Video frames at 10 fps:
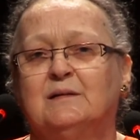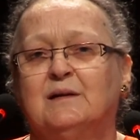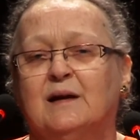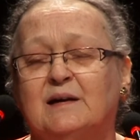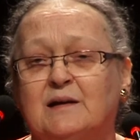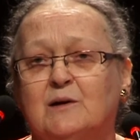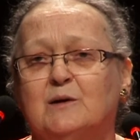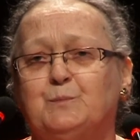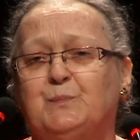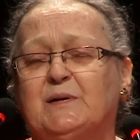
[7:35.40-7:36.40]
and help
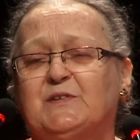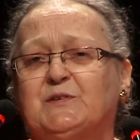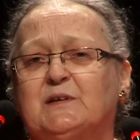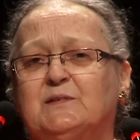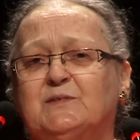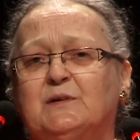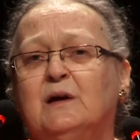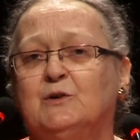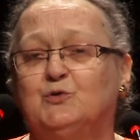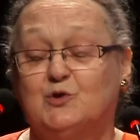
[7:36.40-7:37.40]
persons
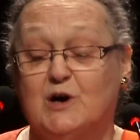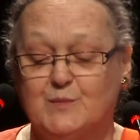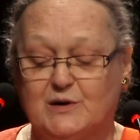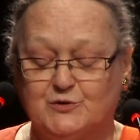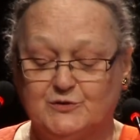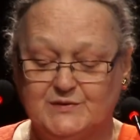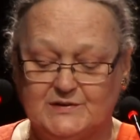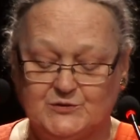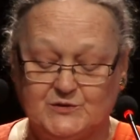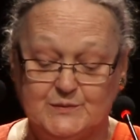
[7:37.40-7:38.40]
to come out of
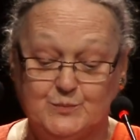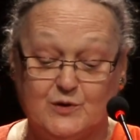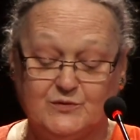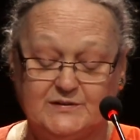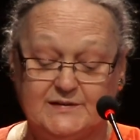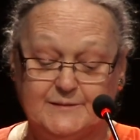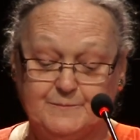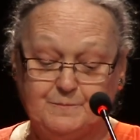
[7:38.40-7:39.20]
extreme poverty.